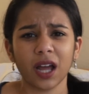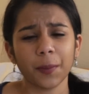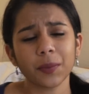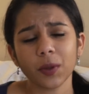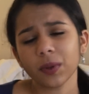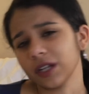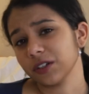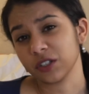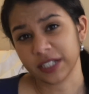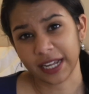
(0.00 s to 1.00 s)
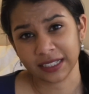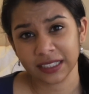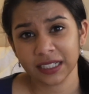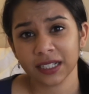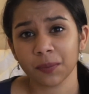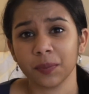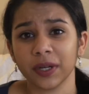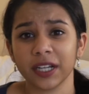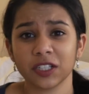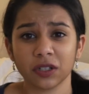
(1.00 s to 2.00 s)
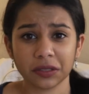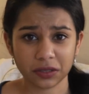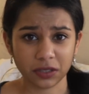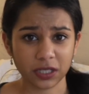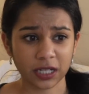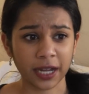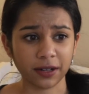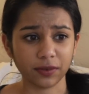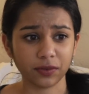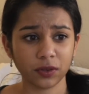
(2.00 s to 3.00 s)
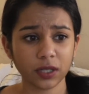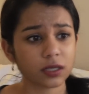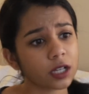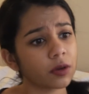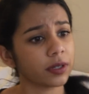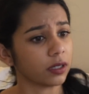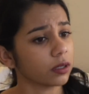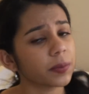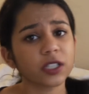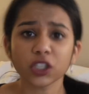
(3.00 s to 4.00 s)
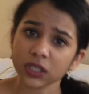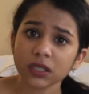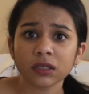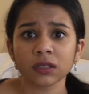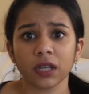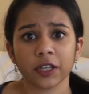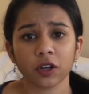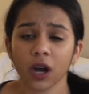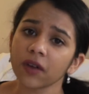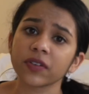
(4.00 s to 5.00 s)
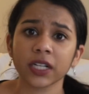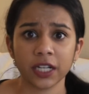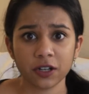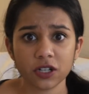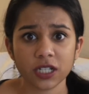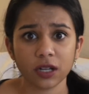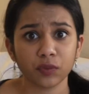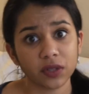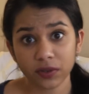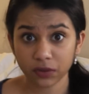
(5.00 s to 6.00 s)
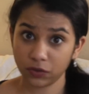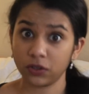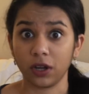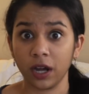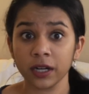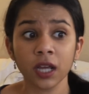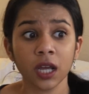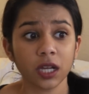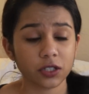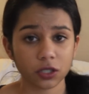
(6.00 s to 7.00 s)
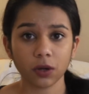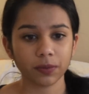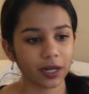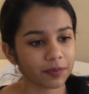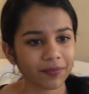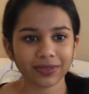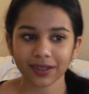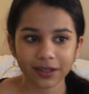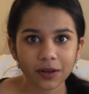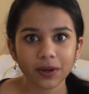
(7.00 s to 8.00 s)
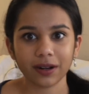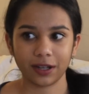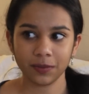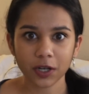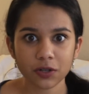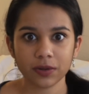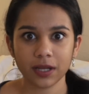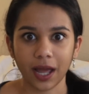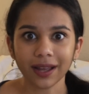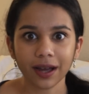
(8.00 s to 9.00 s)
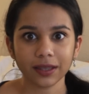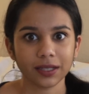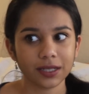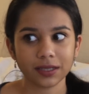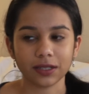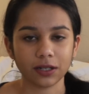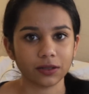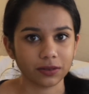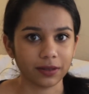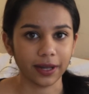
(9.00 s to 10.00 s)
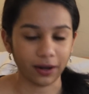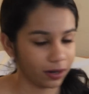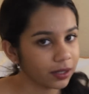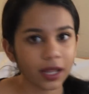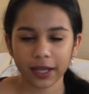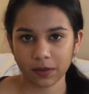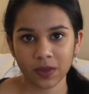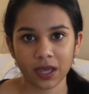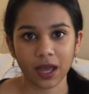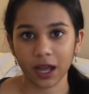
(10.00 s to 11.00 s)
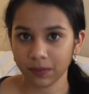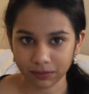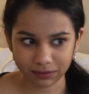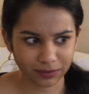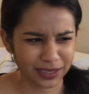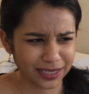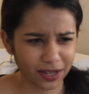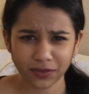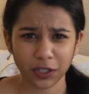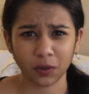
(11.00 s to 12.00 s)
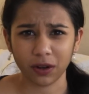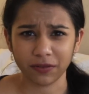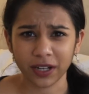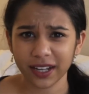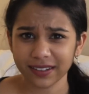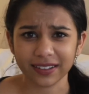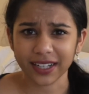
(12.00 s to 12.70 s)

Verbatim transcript: I mean, people understand it, but it's also just kind of you need to go in a little bit chill, like you're confident in yourself, even if you're not. Just go and be like, you know what, I'm Ashwini, I got this. You know, they're gonna like me. I'm definitely qualified.